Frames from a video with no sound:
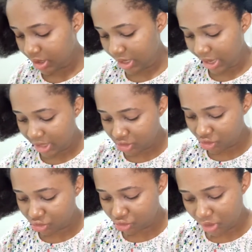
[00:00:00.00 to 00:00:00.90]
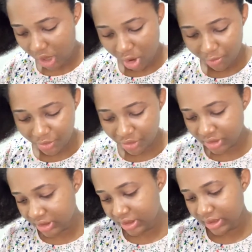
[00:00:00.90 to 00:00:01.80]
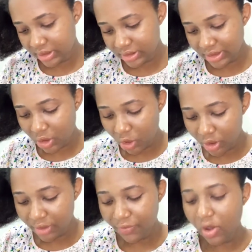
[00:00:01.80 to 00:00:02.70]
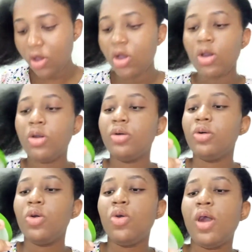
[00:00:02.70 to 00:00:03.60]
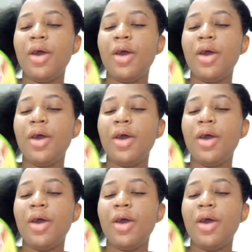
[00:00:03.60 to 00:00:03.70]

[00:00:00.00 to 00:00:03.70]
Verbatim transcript: the edge control I'll be using is the Olive Oil O